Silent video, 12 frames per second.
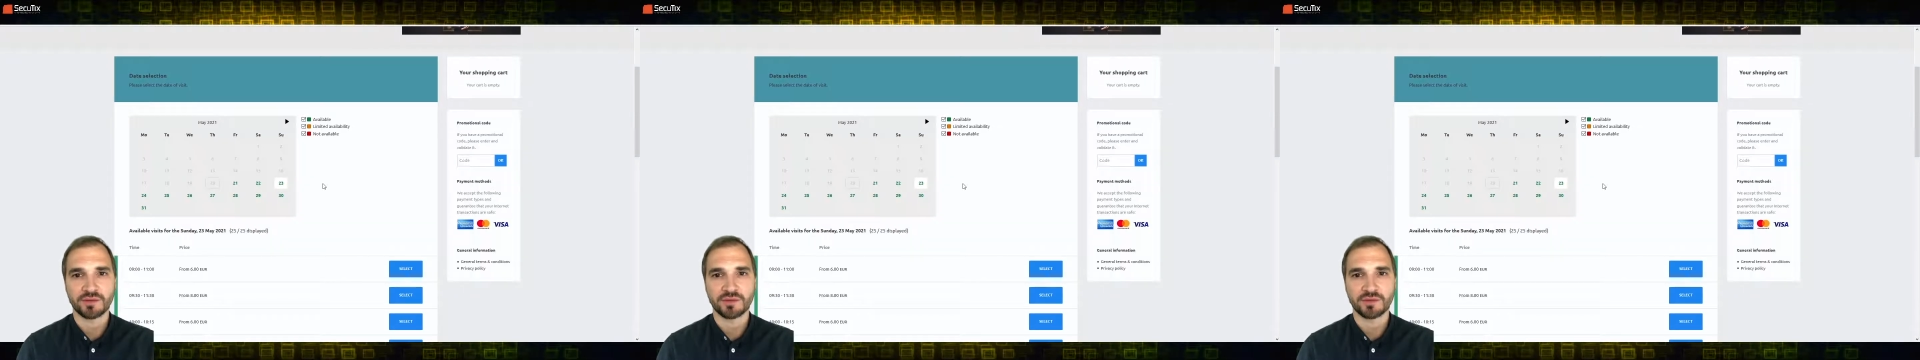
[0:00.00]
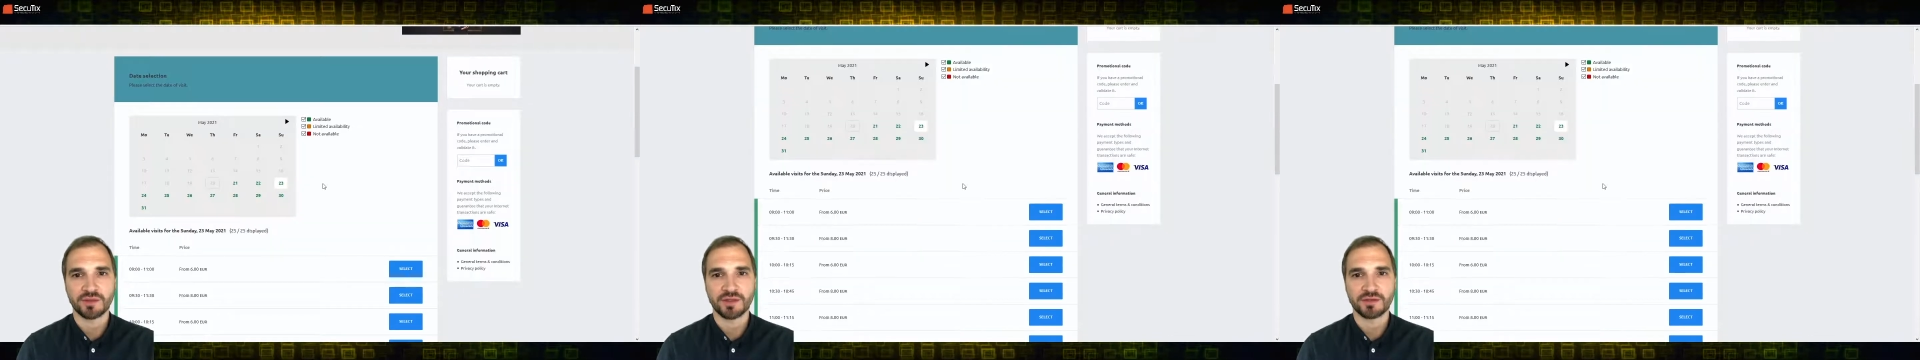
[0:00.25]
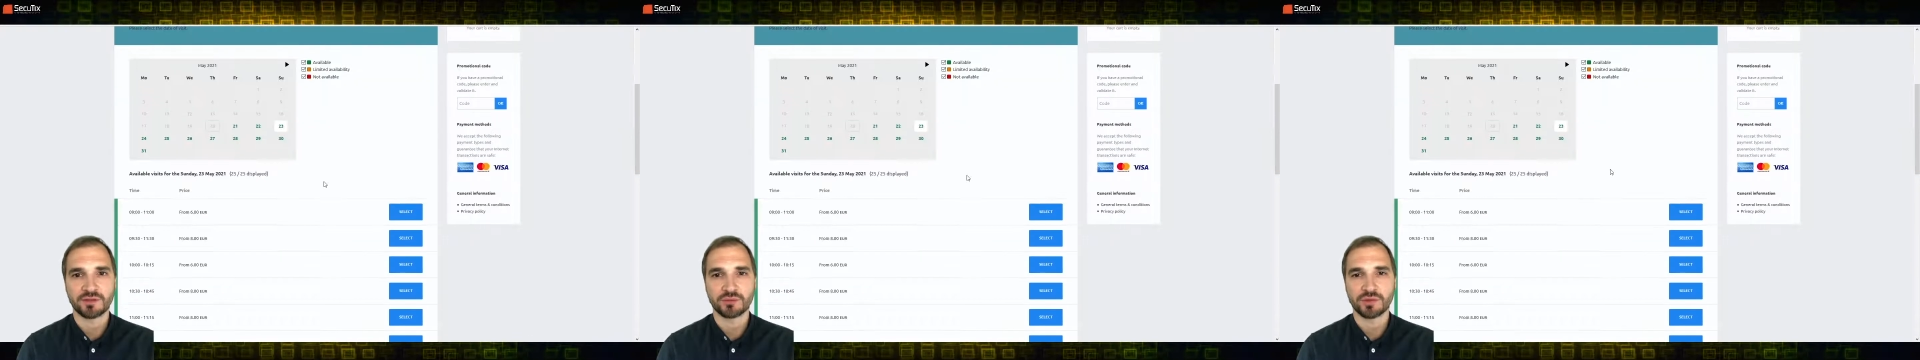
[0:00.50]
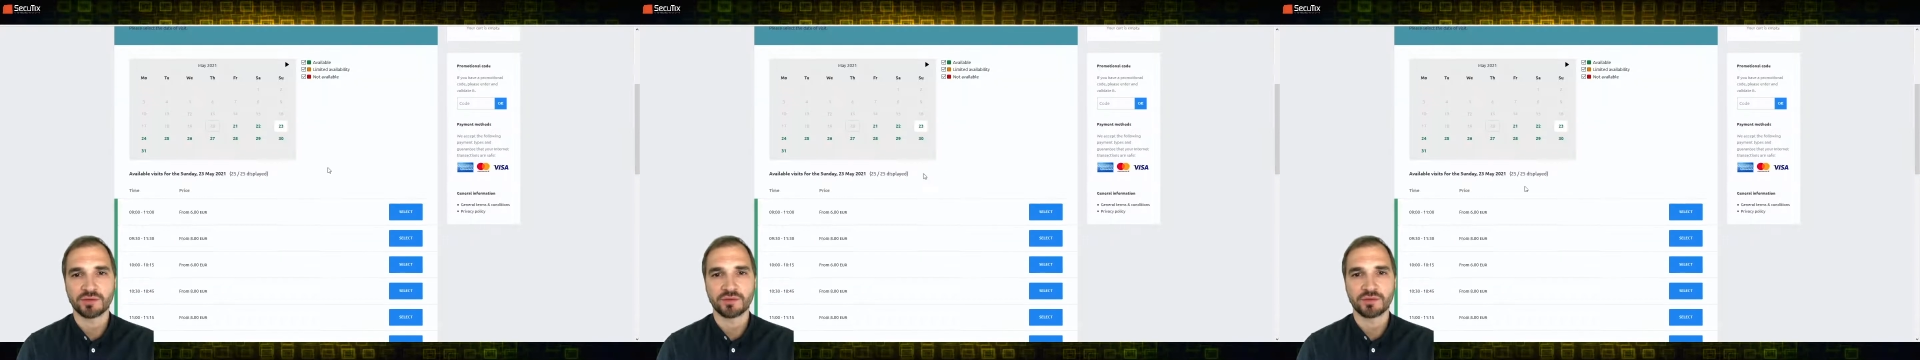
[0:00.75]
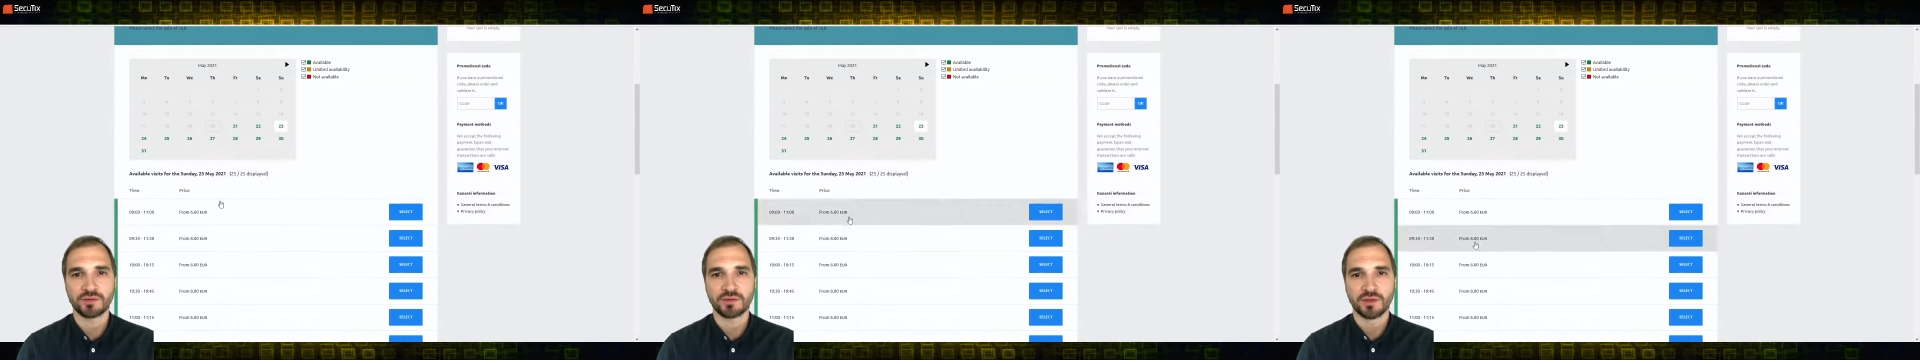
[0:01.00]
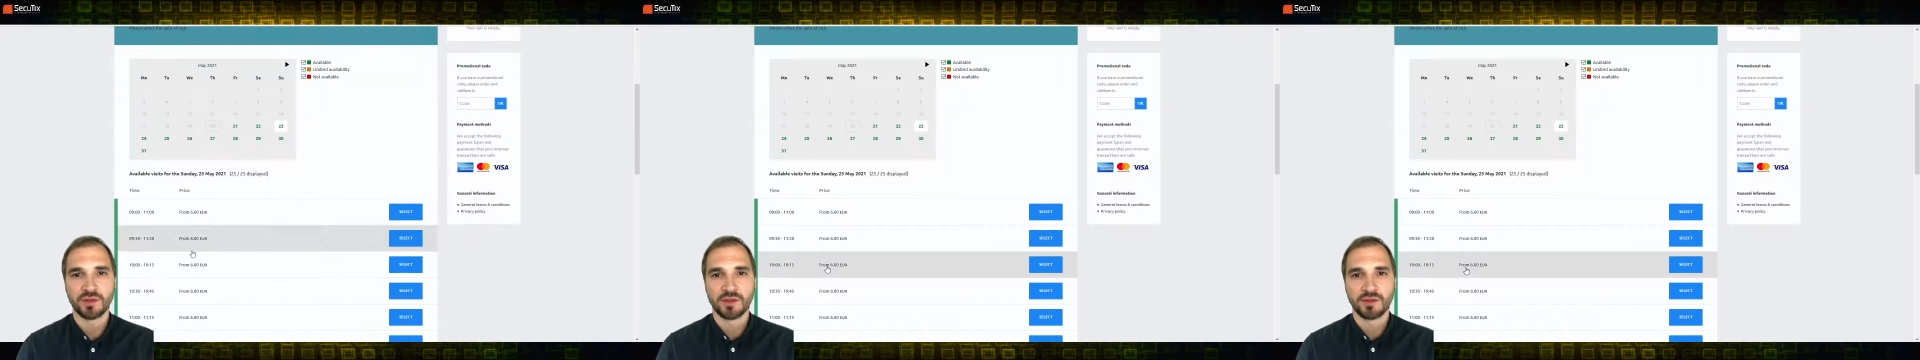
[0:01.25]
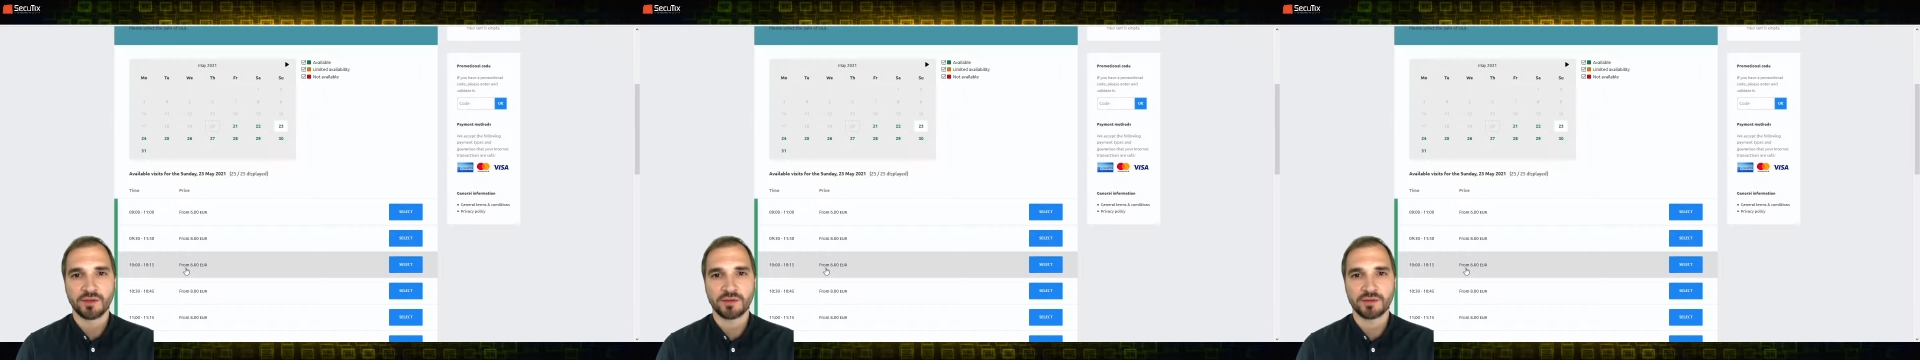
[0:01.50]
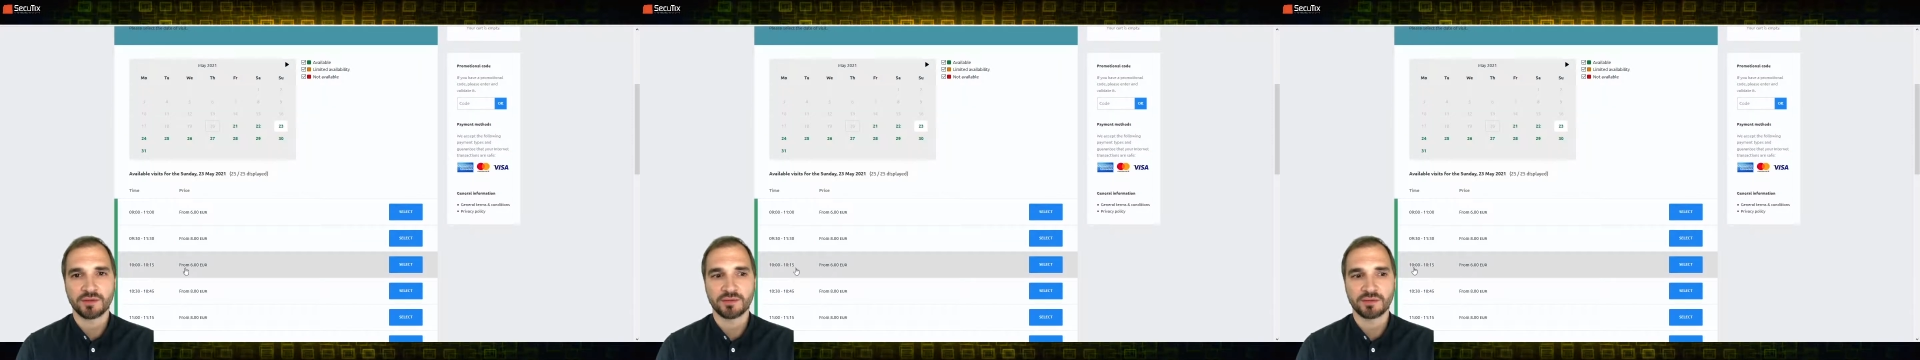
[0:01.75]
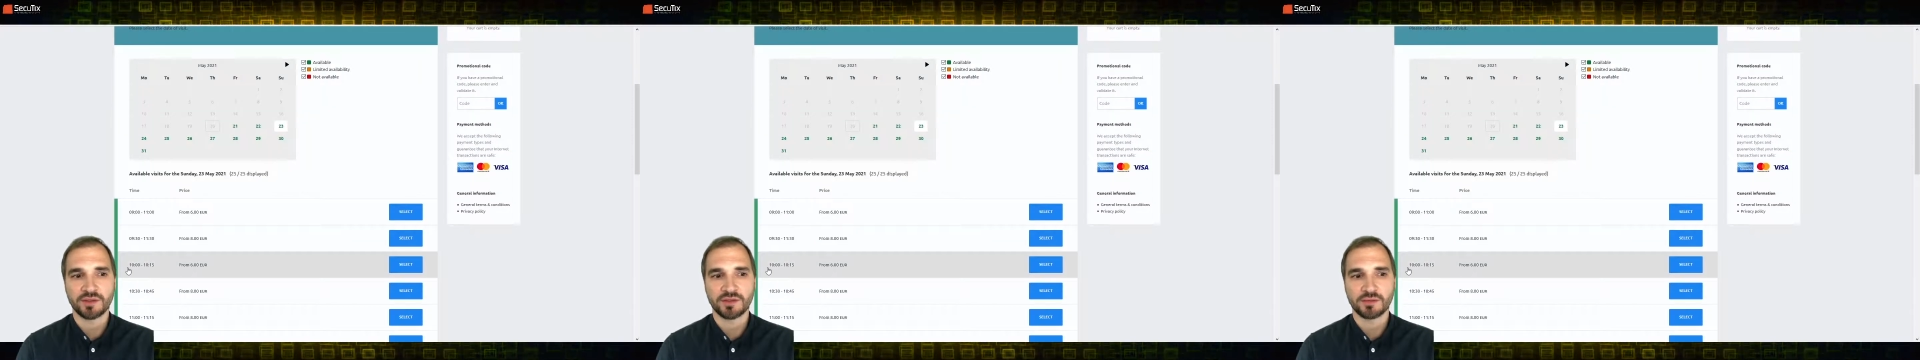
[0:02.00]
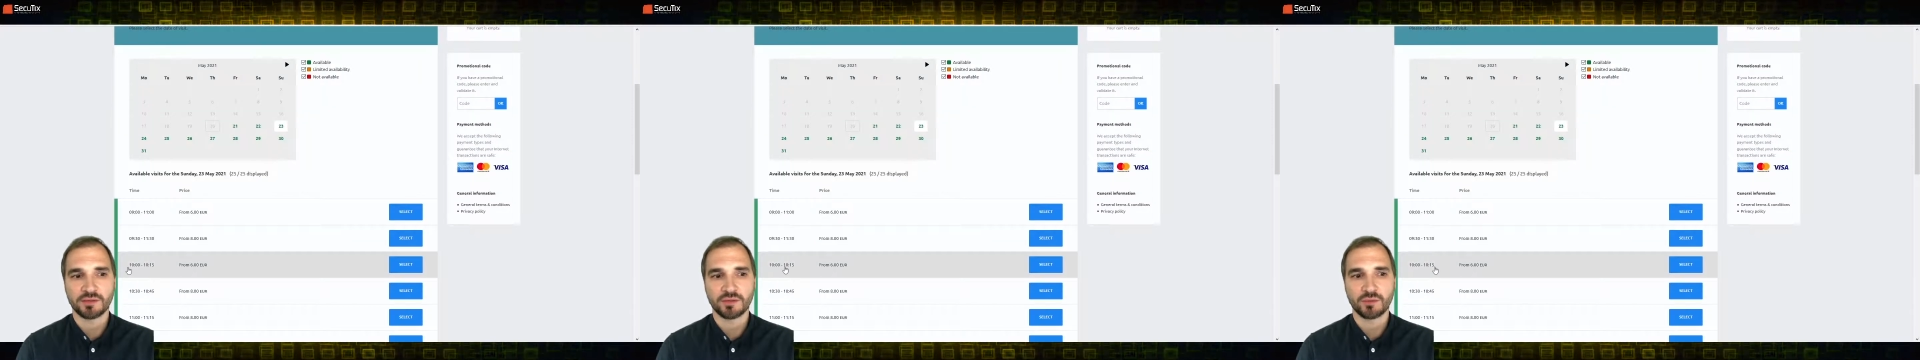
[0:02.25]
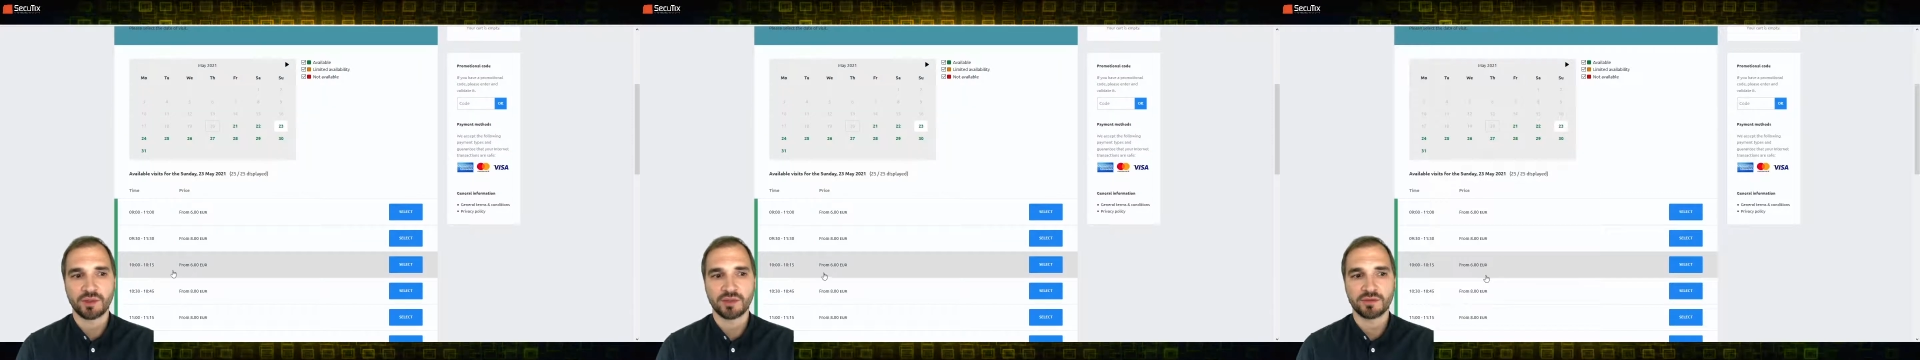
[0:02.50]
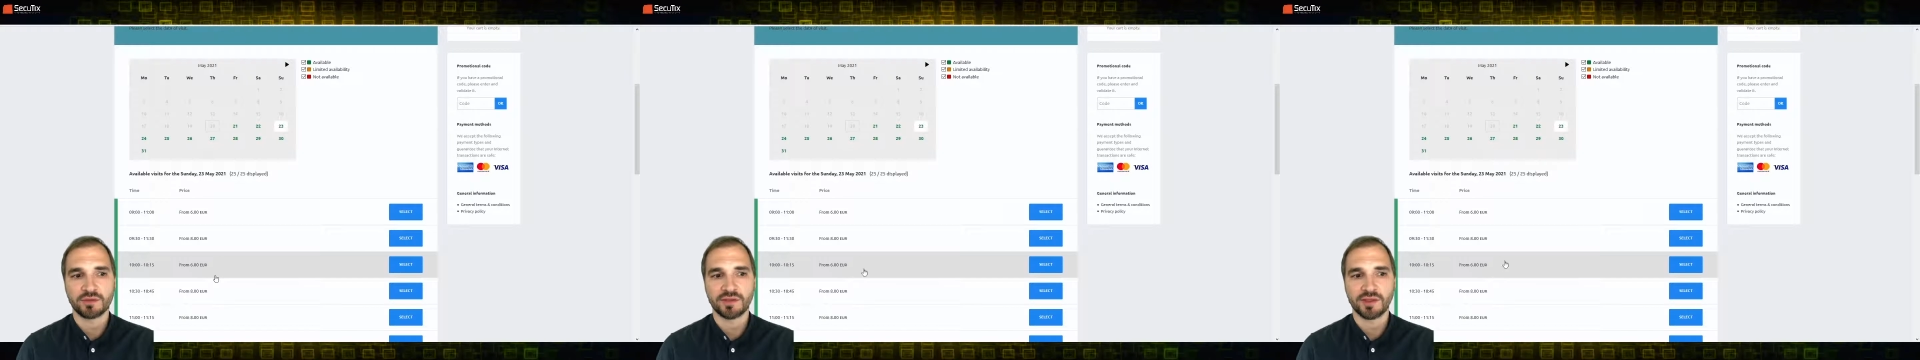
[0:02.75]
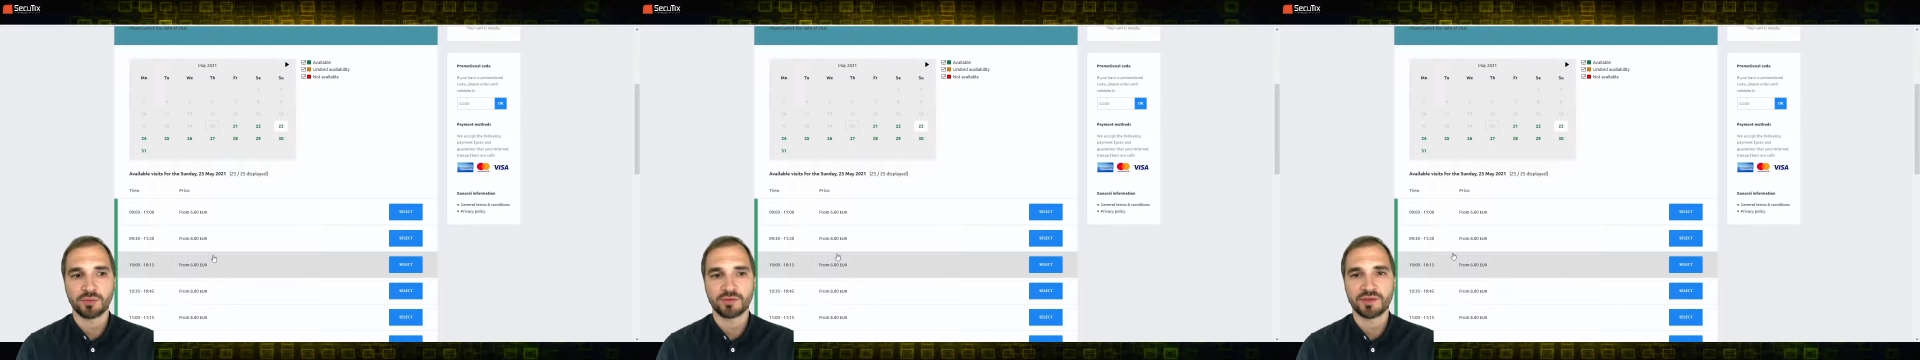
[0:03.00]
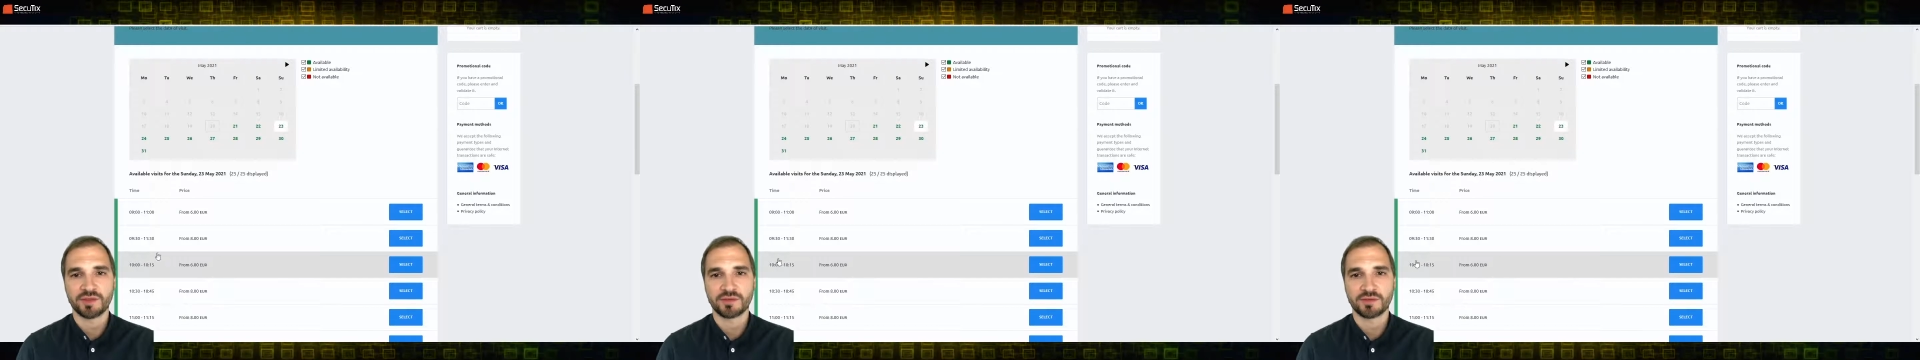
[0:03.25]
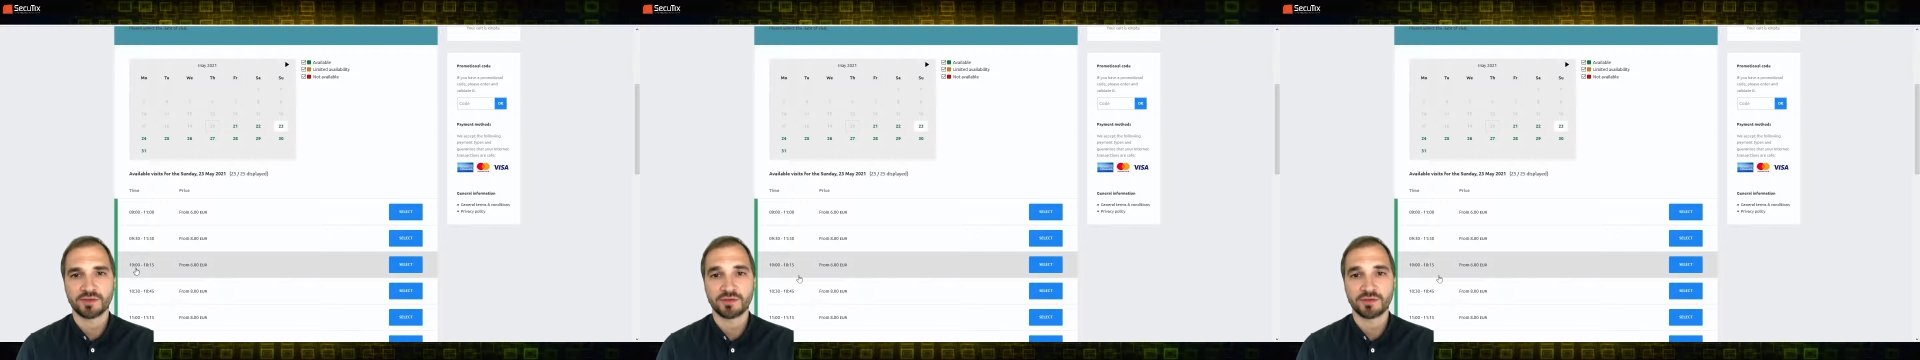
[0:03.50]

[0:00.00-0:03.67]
And then it was the 10 o'clock one. Yeah, perfect.